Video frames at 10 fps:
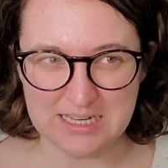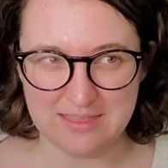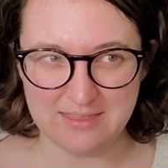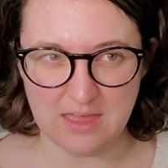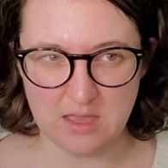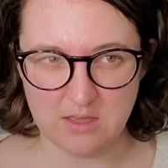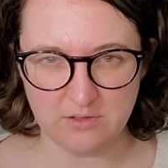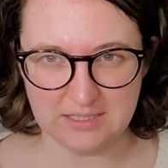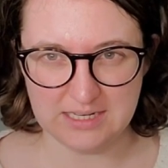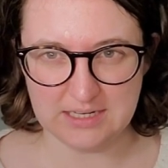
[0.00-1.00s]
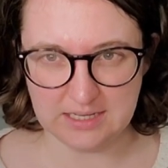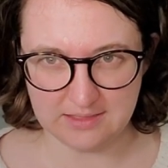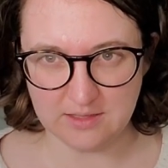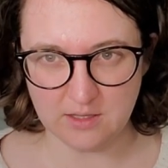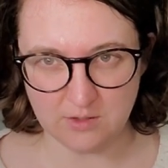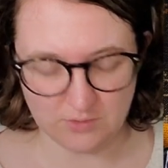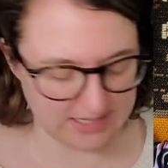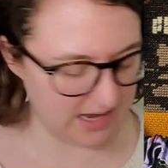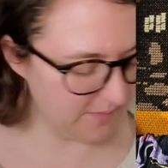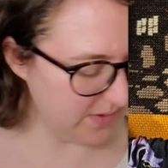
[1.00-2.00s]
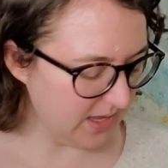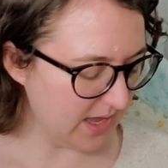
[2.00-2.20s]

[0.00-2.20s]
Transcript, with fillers: I think you'll see it in the Q snap.